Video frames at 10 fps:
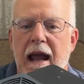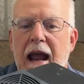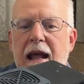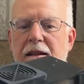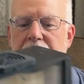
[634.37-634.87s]

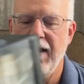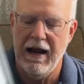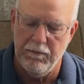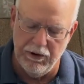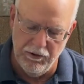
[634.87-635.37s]
and the
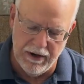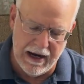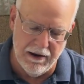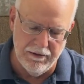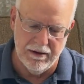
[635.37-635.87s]
fan blew it
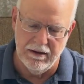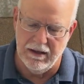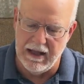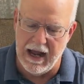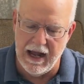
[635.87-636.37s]
out,
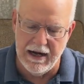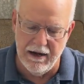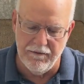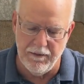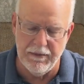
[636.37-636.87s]
the hot
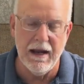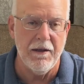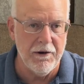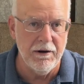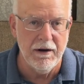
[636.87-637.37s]
air from the
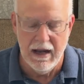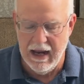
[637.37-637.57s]
other.